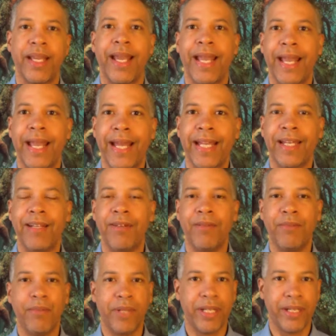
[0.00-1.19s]
And
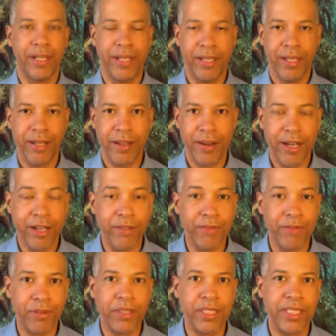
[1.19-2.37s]
what
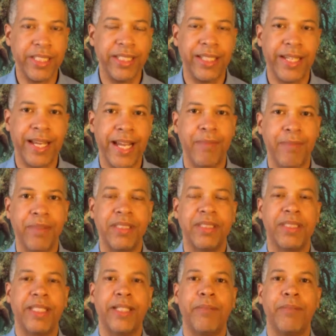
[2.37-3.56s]
unfortunately
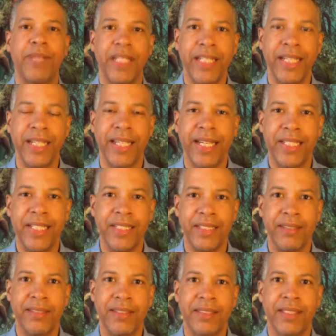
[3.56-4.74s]
happens in many
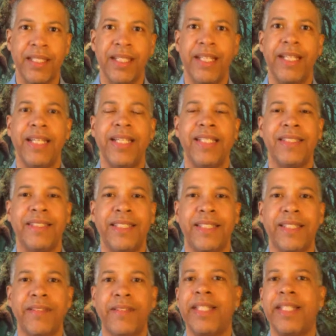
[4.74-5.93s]
occasions is that
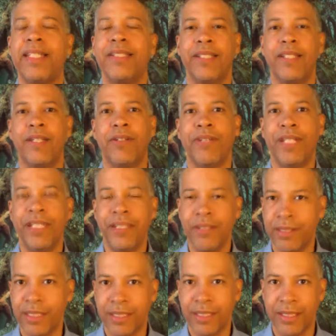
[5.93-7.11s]
there are things that go into
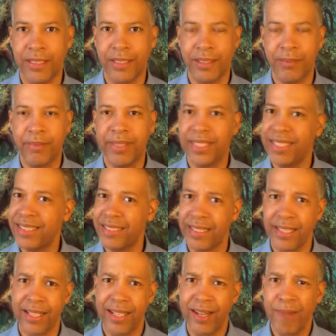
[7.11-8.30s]
the system, things that
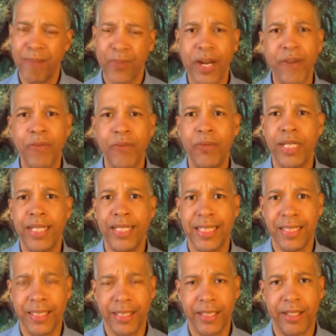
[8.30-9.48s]
aren't really
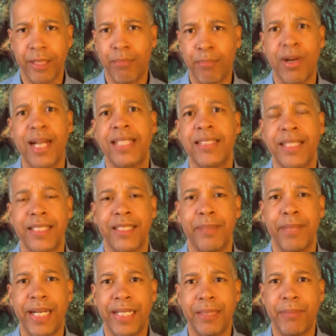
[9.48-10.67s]
necessarily processed
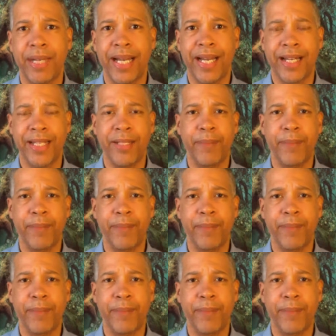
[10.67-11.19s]
by the body.